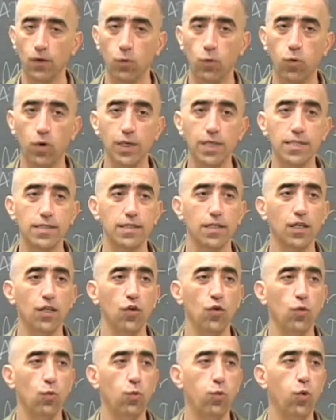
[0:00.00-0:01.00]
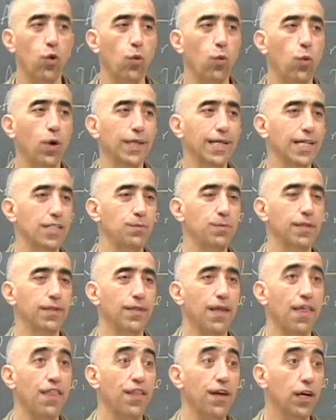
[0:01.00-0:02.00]
What, is, what, what has
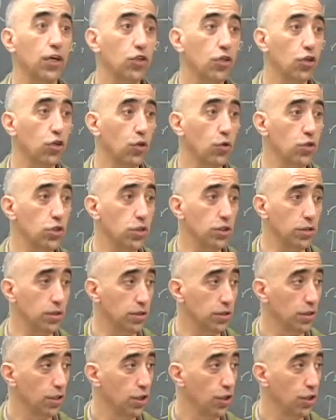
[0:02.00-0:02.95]
been their conclusion,